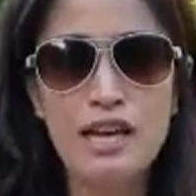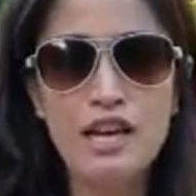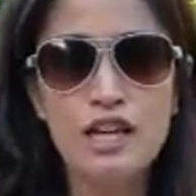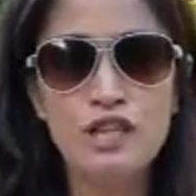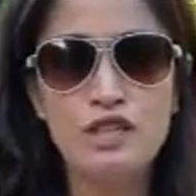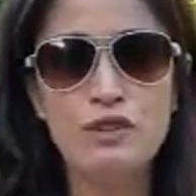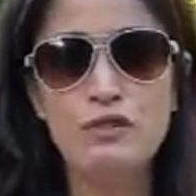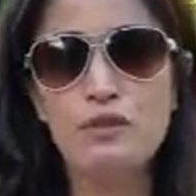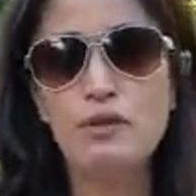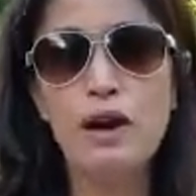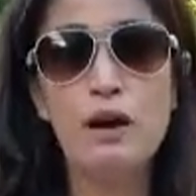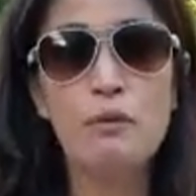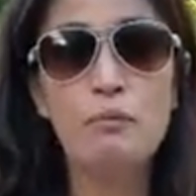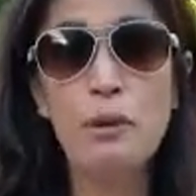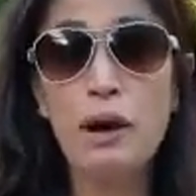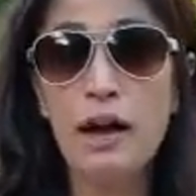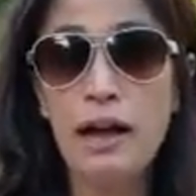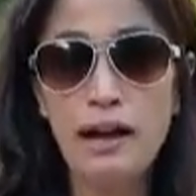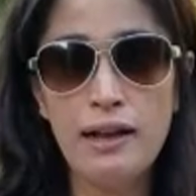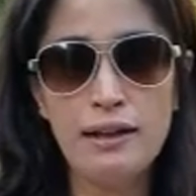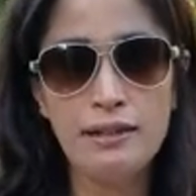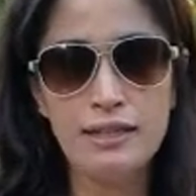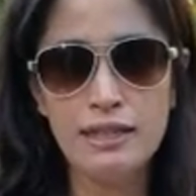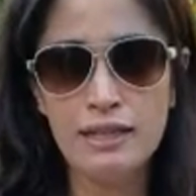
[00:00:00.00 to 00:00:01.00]
Because you've not
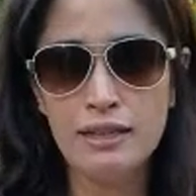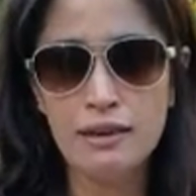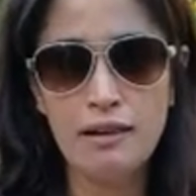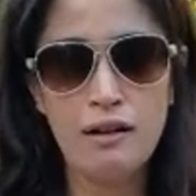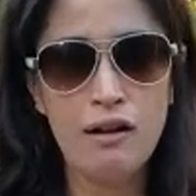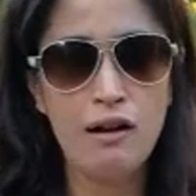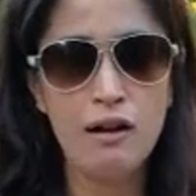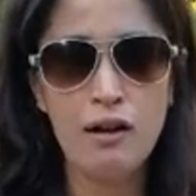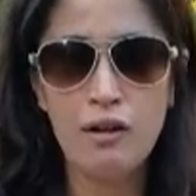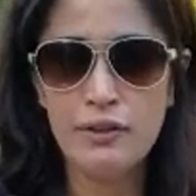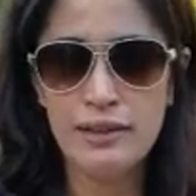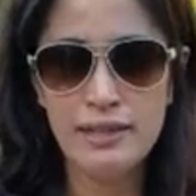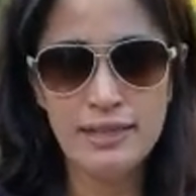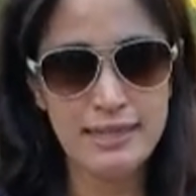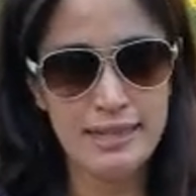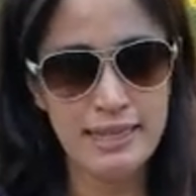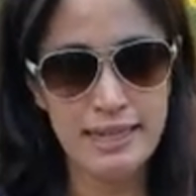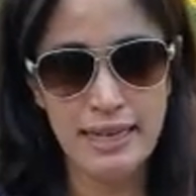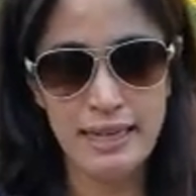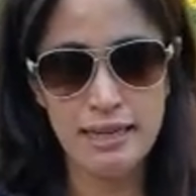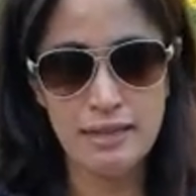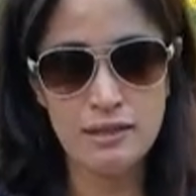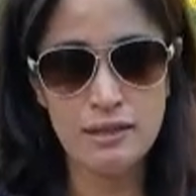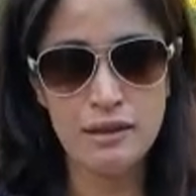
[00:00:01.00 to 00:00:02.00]
piled all these
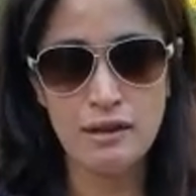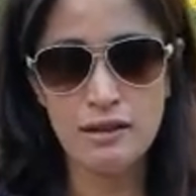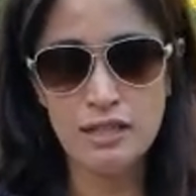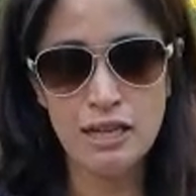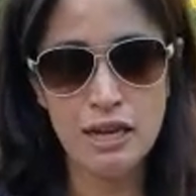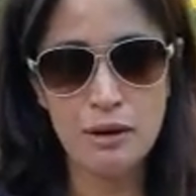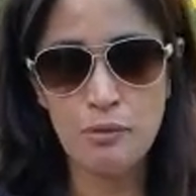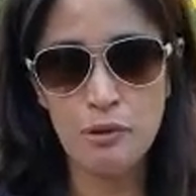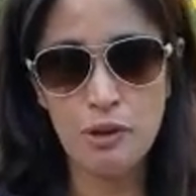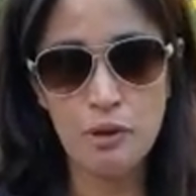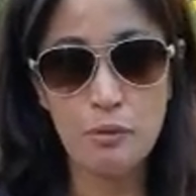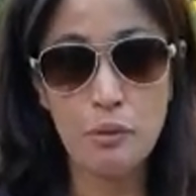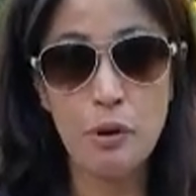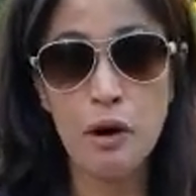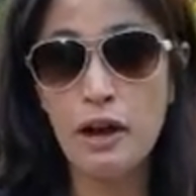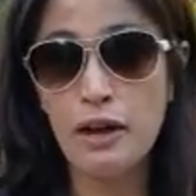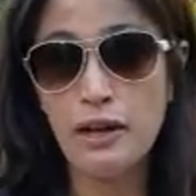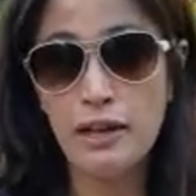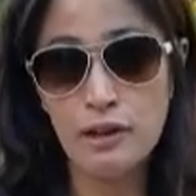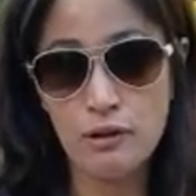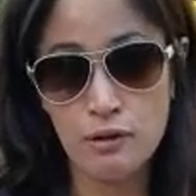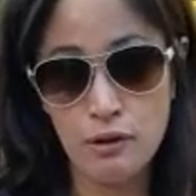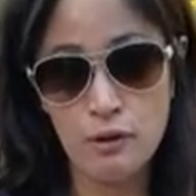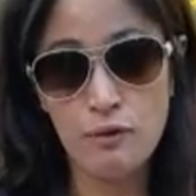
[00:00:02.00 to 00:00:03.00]
things on top of the
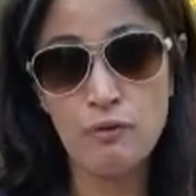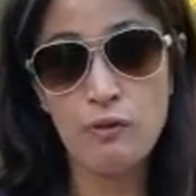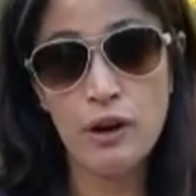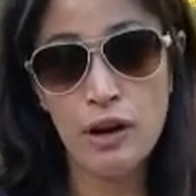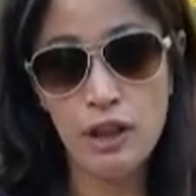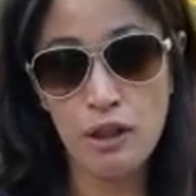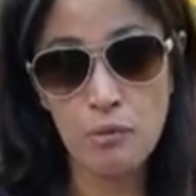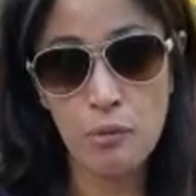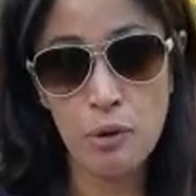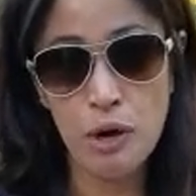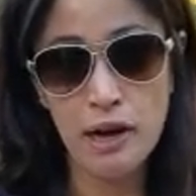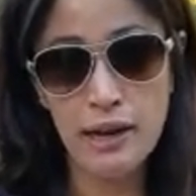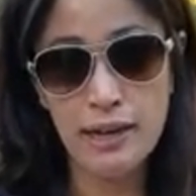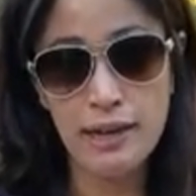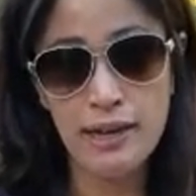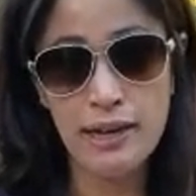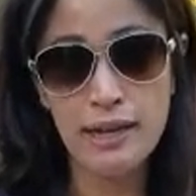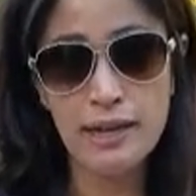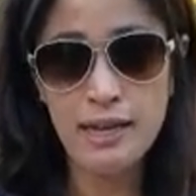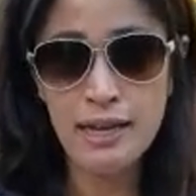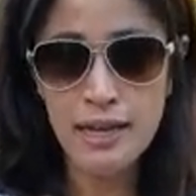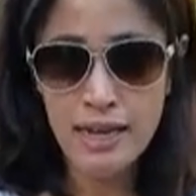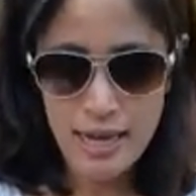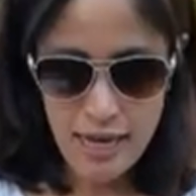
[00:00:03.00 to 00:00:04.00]
pocket or in front of the
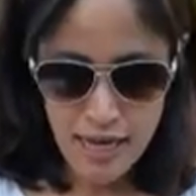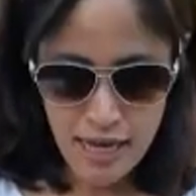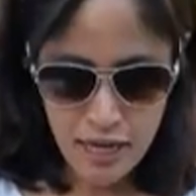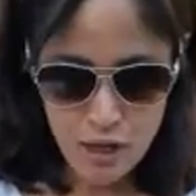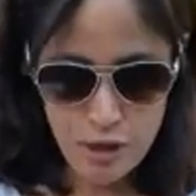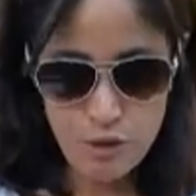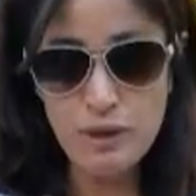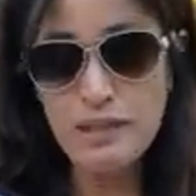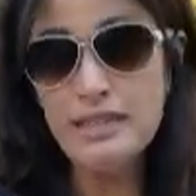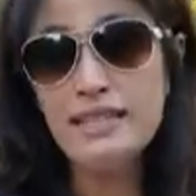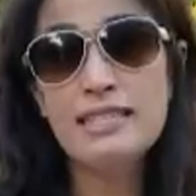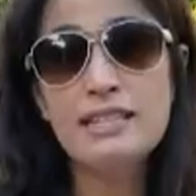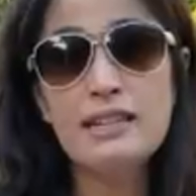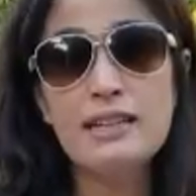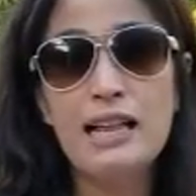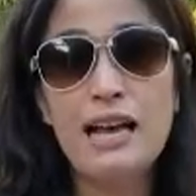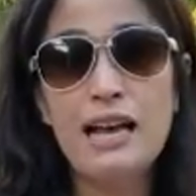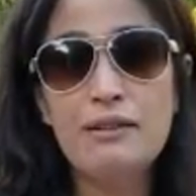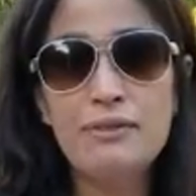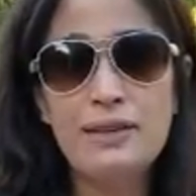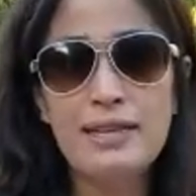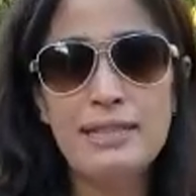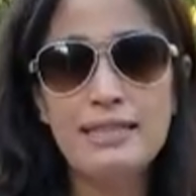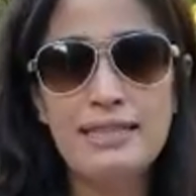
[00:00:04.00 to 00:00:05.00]
pocket. You can still
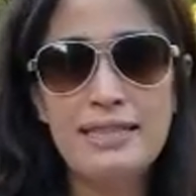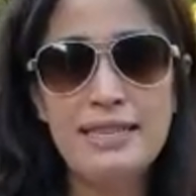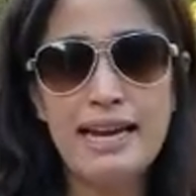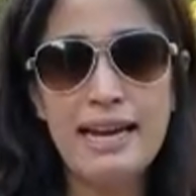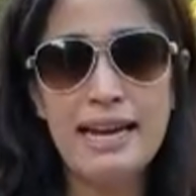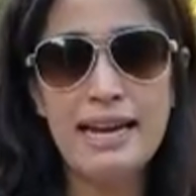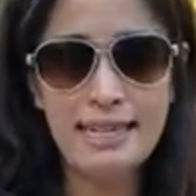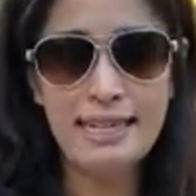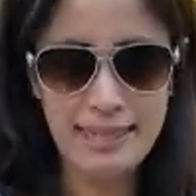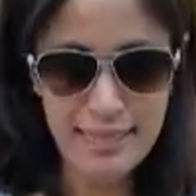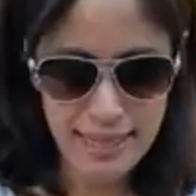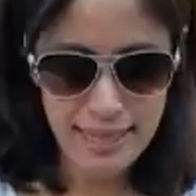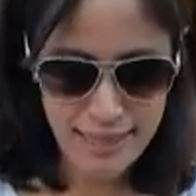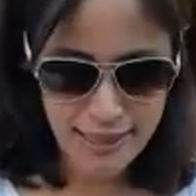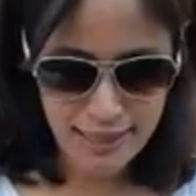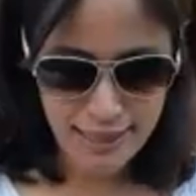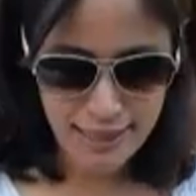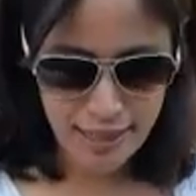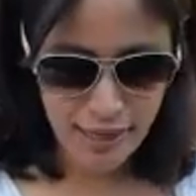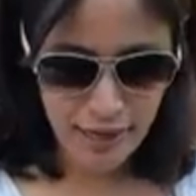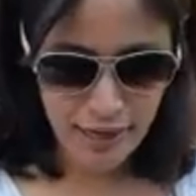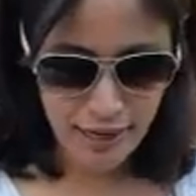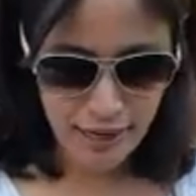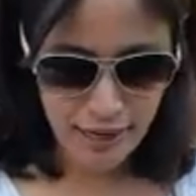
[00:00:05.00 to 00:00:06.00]
have easy access.